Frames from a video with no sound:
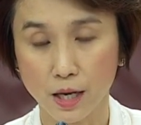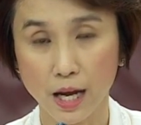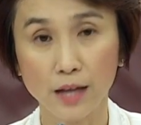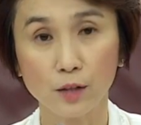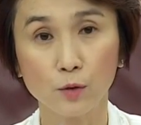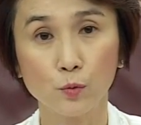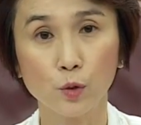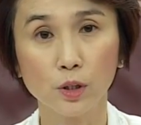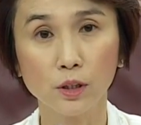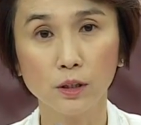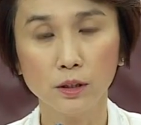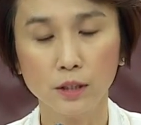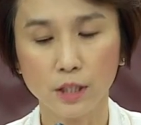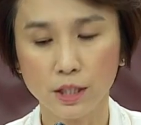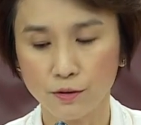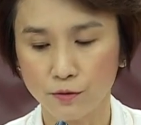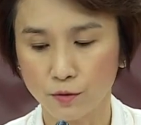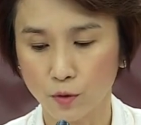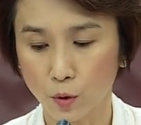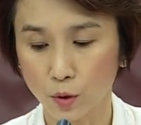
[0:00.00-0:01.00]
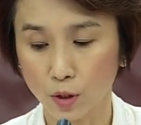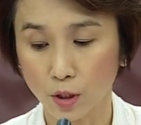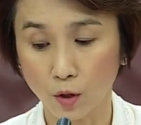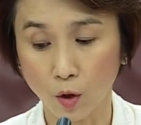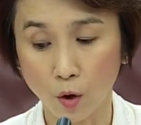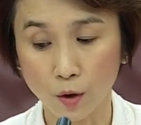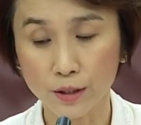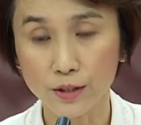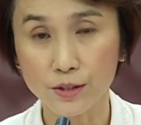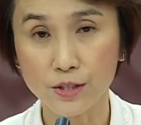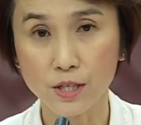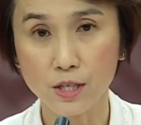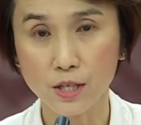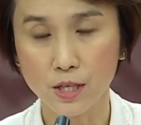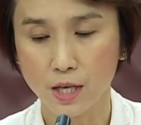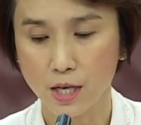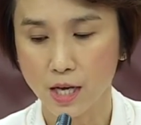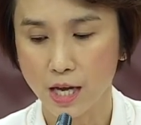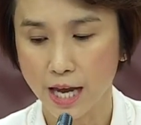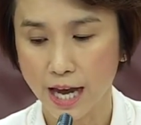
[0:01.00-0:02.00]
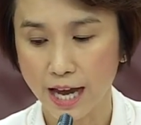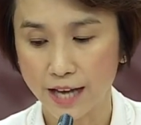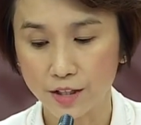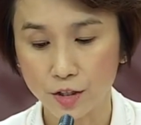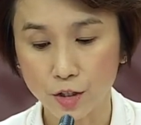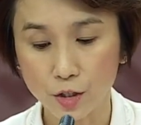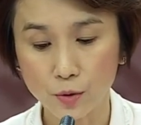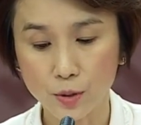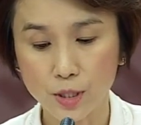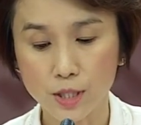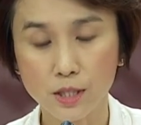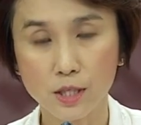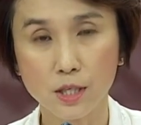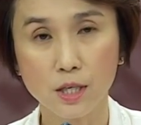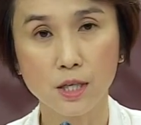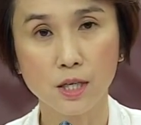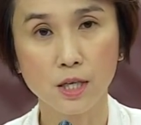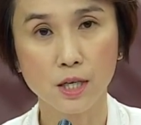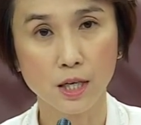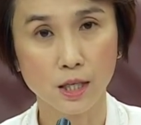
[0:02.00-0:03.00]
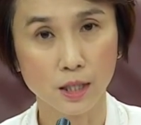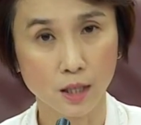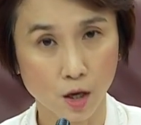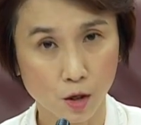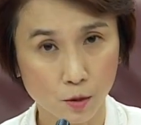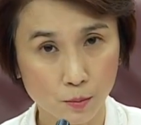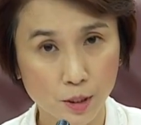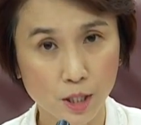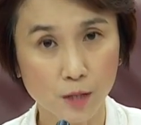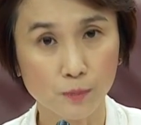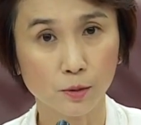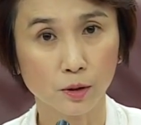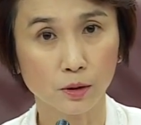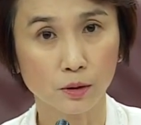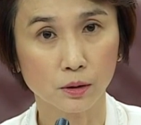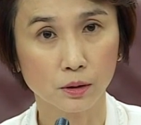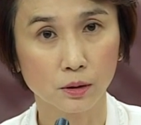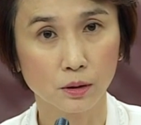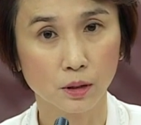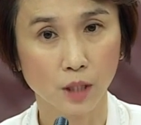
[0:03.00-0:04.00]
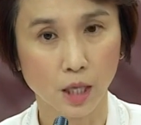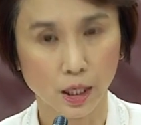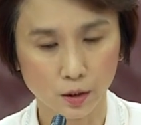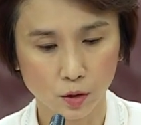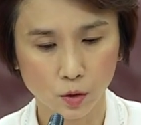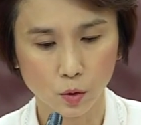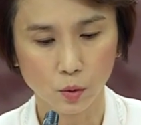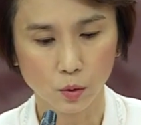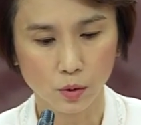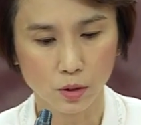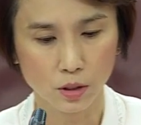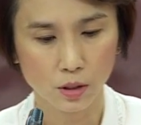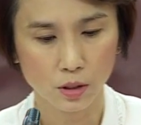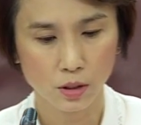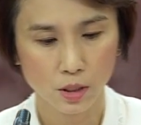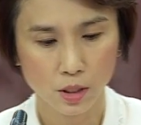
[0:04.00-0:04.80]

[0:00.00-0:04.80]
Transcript: and will evoke loyalty and unity in our people, unquote.